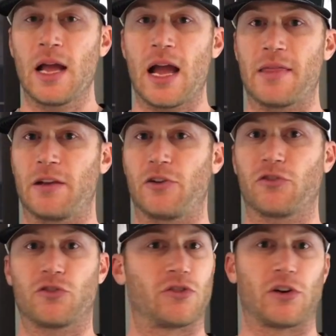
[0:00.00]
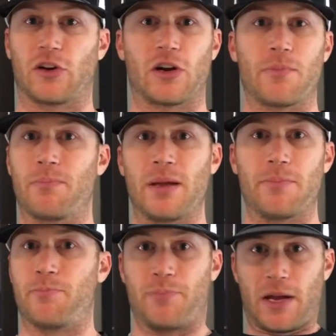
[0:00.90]
and they're going to
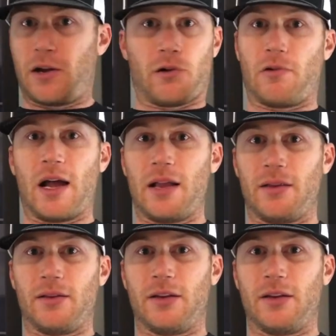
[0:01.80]
be bigger, right?